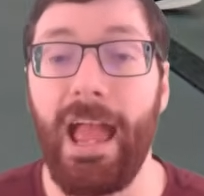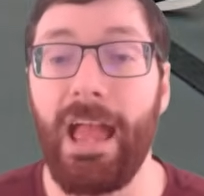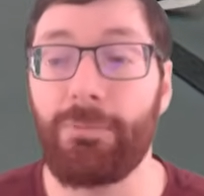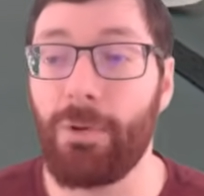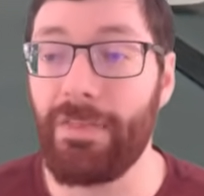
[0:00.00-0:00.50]

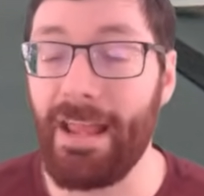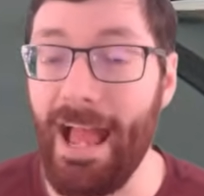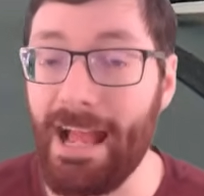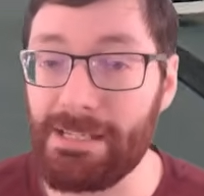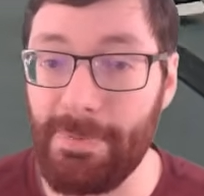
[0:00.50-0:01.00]
And one of the
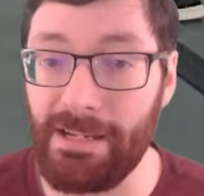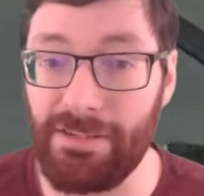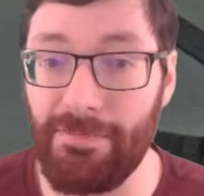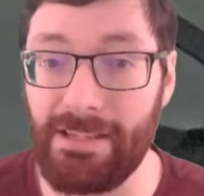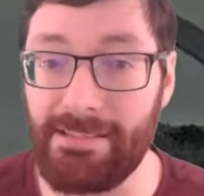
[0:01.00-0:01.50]

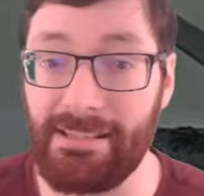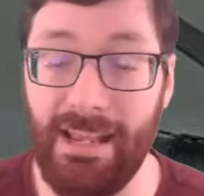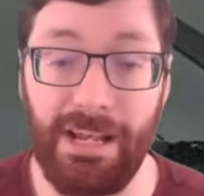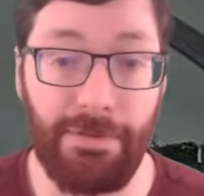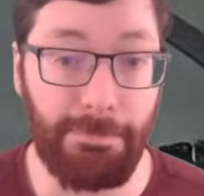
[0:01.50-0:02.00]
aspects of this that's
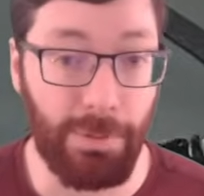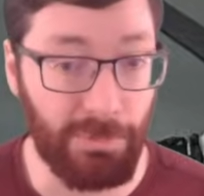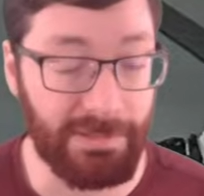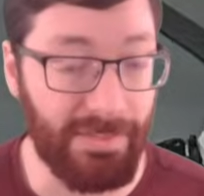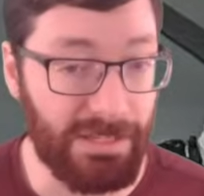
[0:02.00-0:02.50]
kind of
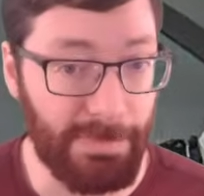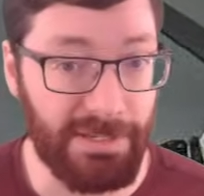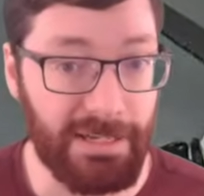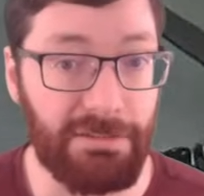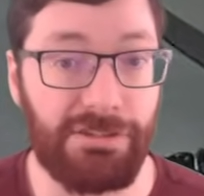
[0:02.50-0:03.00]
important in this
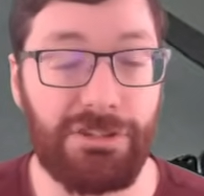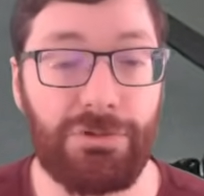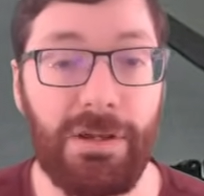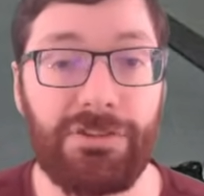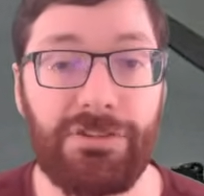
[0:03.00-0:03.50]
particular
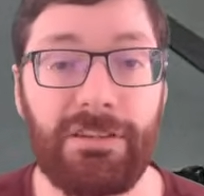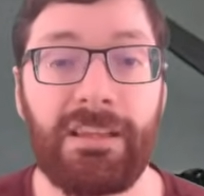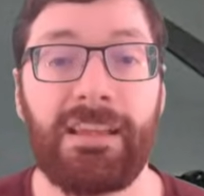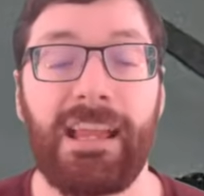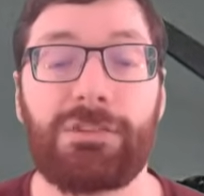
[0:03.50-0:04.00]
situation
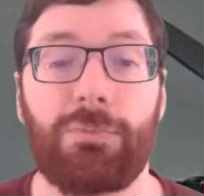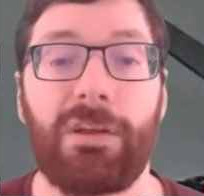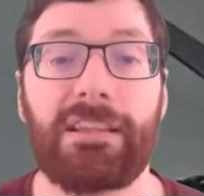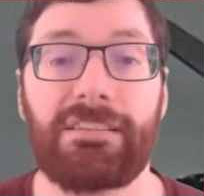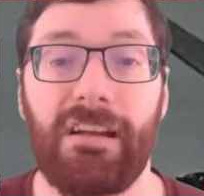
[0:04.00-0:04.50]
is
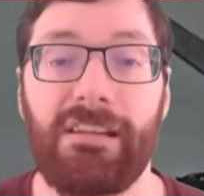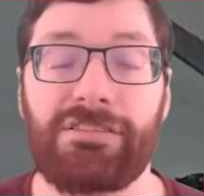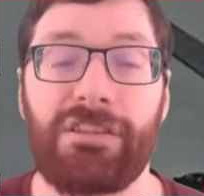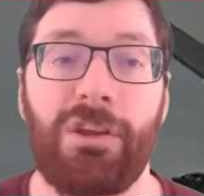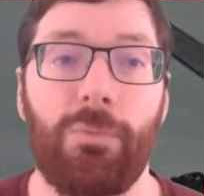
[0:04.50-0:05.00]
what it
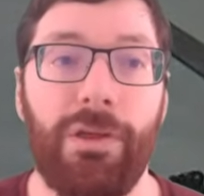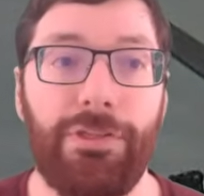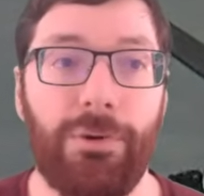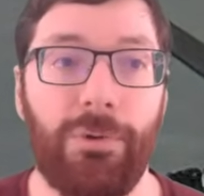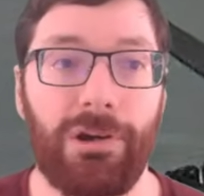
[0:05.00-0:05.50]
does
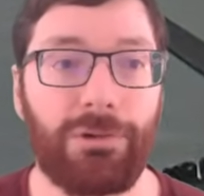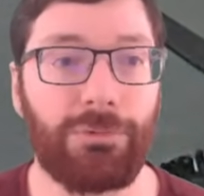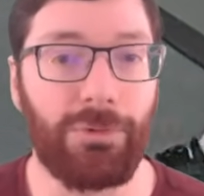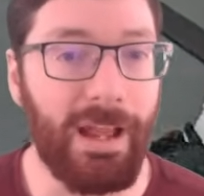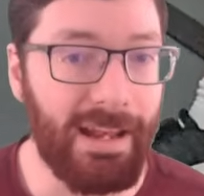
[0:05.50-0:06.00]
with your
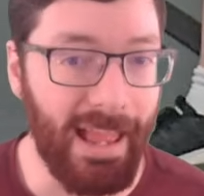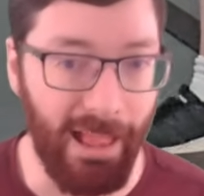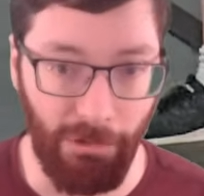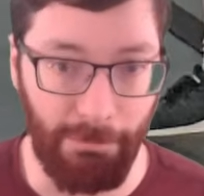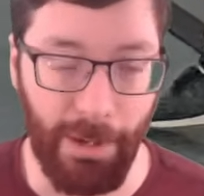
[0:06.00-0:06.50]
right
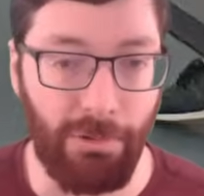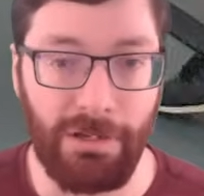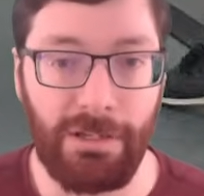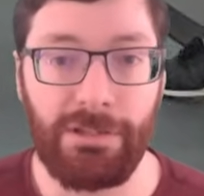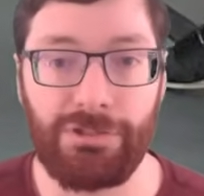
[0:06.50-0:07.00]
elbow.
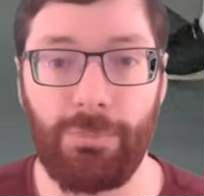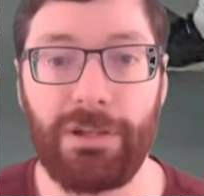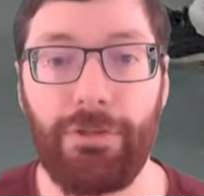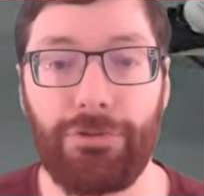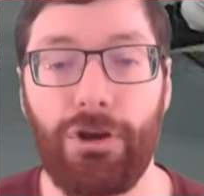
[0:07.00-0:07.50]
So
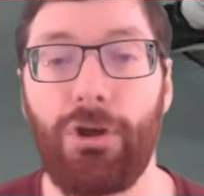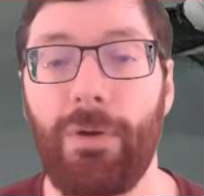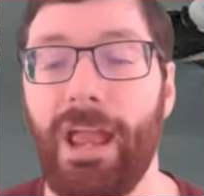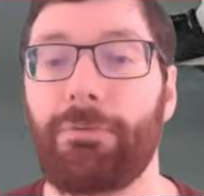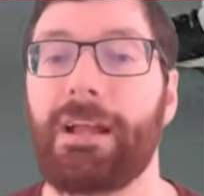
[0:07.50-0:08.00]
when you
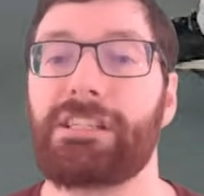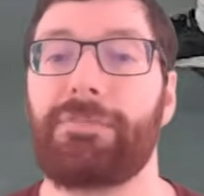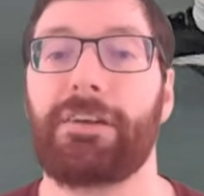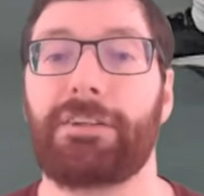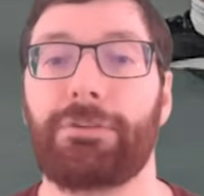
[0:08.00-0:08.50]
throw a right
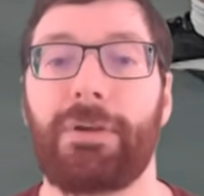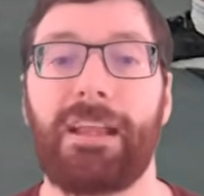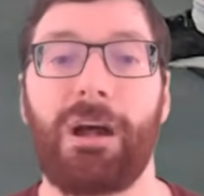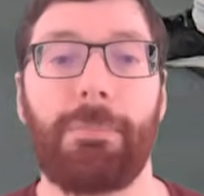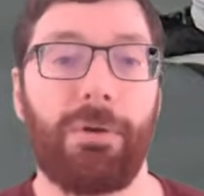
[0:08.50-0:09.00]
Zwerk, your
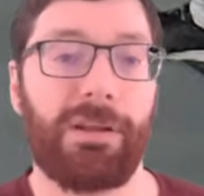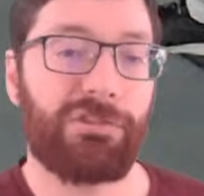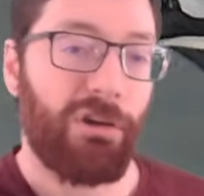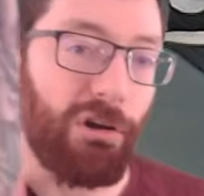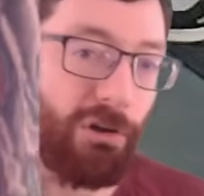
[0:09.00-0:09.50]
right elbow
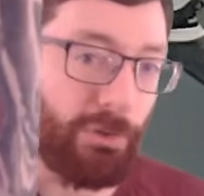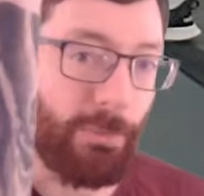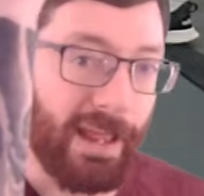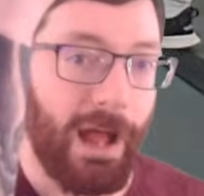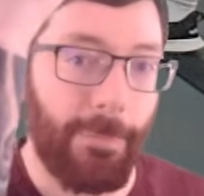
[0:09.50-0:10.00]
is all the
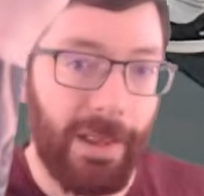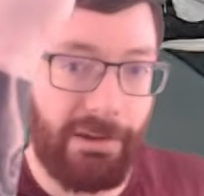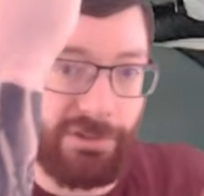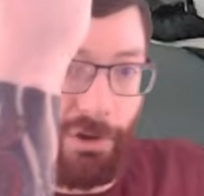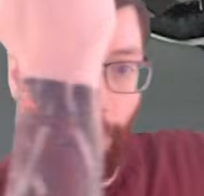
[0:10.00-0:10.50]
way out
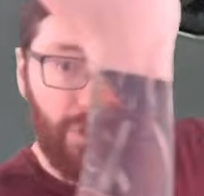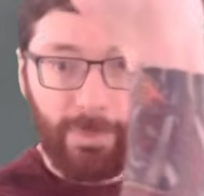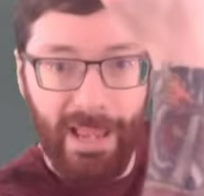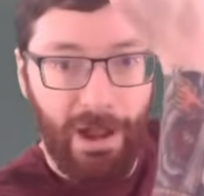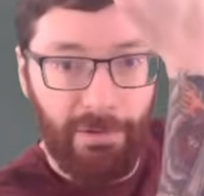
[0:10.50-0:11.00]
there. It's all the
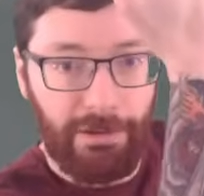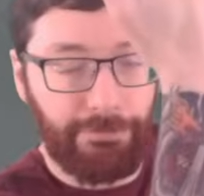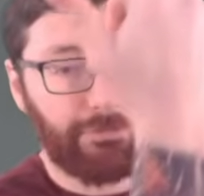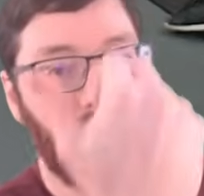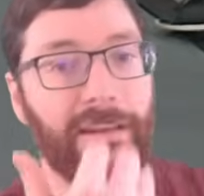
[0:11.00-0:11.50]
way out in
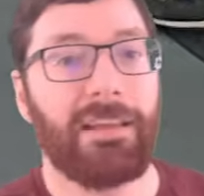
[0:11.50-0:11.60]
front.